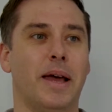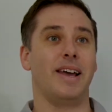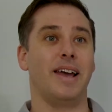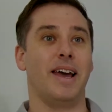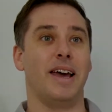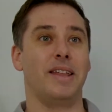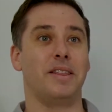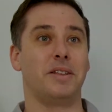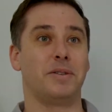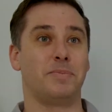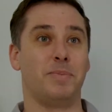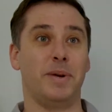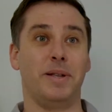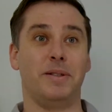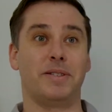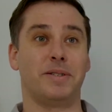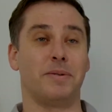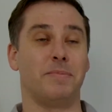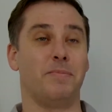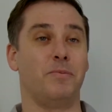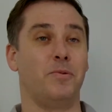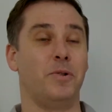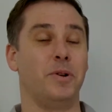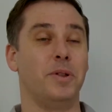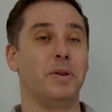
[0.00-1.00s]
And there's been
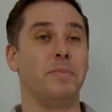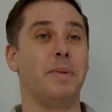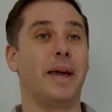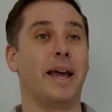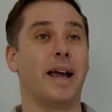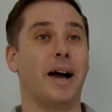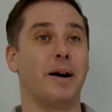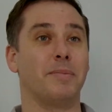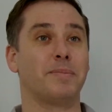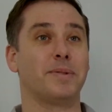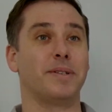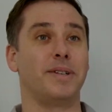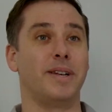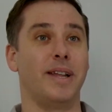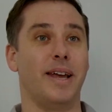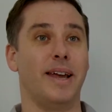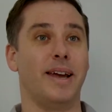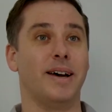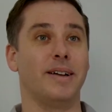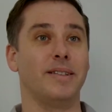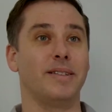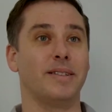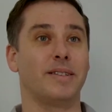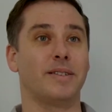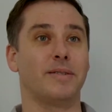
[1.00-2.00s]
some really big ups and
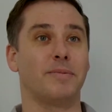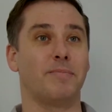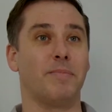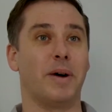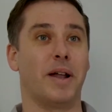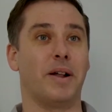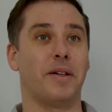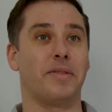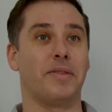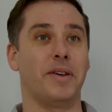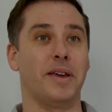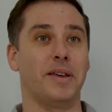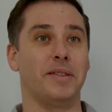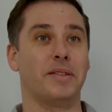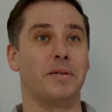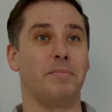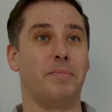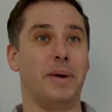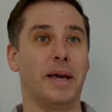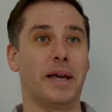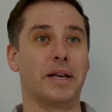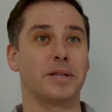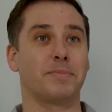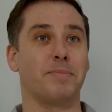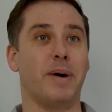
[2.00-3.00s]
downs, but I think the
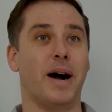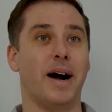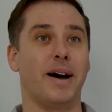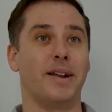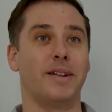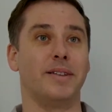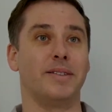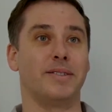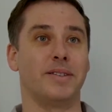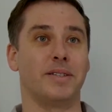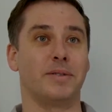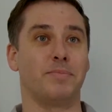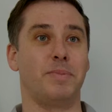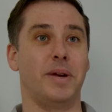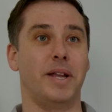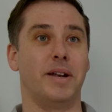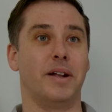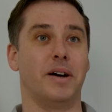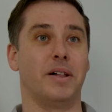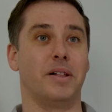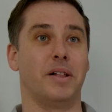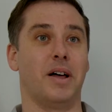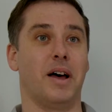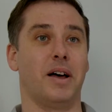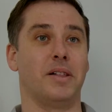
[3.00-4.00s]
biggest part is it's been
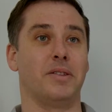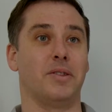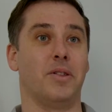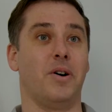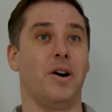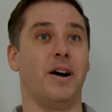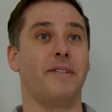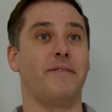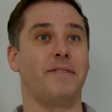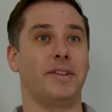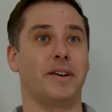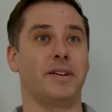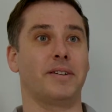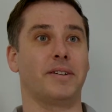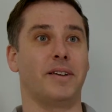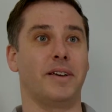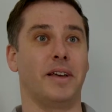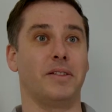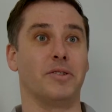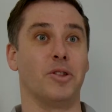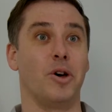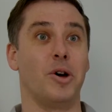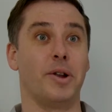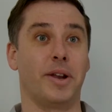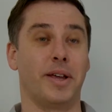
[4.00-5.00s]
a life
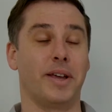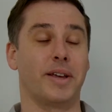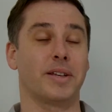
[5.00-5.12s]
learning